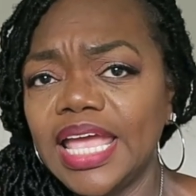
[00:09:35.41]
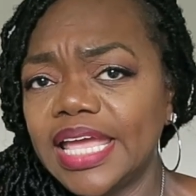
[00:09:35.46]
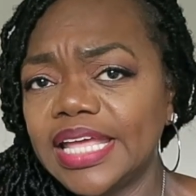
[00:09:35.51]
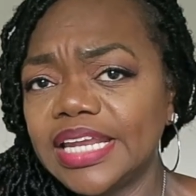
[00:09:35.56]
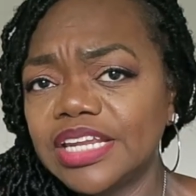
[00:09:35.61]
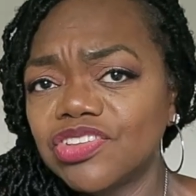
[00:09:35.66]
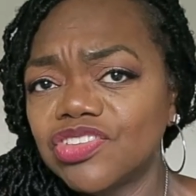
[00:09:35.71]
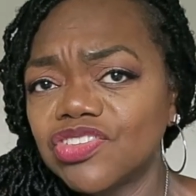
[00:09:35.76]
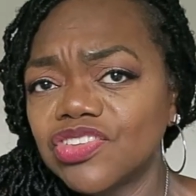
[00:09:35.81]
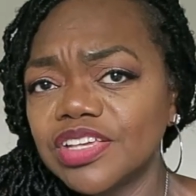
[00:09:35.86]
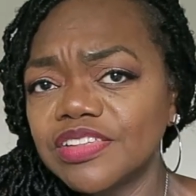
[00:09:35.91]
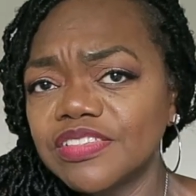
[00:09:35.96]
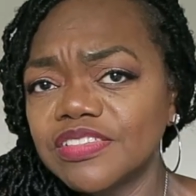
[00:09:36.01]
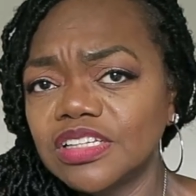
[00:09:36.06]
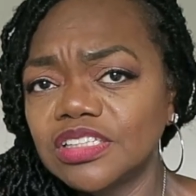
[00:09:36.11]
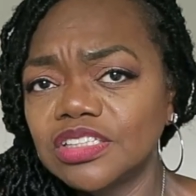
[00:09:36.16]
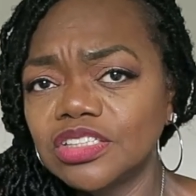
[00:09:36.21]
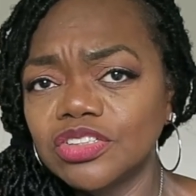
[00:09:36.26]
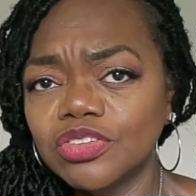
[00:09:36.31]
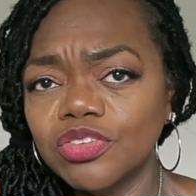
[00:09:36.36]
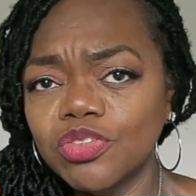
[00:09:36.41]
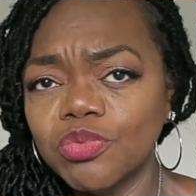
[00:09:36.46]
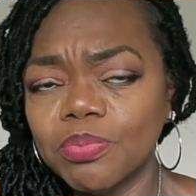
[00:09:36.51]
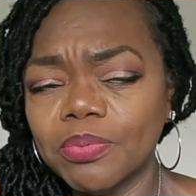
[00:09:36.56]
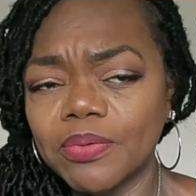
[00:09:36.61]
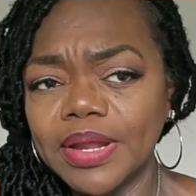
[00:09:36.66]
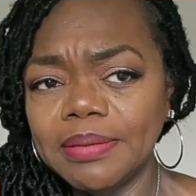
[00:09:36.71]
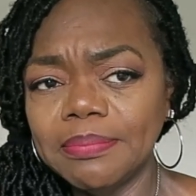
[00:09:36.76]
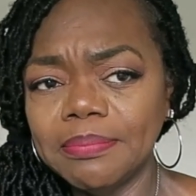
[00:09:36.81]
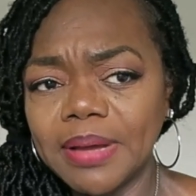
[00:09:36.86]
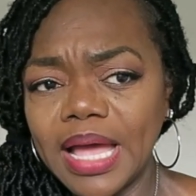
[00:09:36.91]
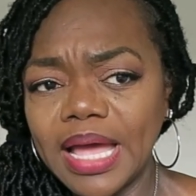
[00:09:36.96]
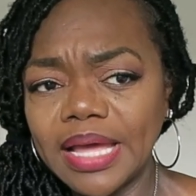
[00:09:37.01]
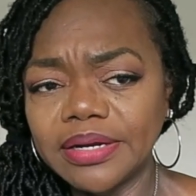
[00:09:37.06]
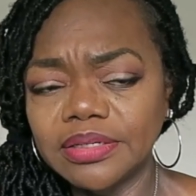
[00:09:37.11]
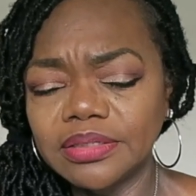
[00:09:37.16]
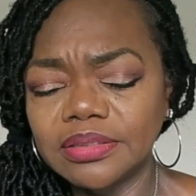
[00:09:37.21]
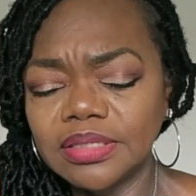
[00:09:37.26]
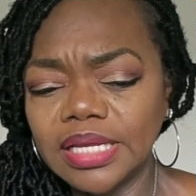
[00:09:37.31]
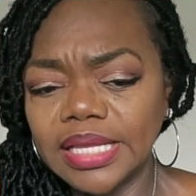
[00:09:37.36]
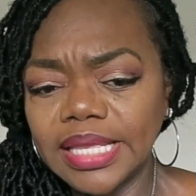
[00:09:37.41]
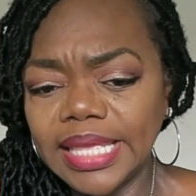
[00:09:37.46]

And it's just a little spray bottle,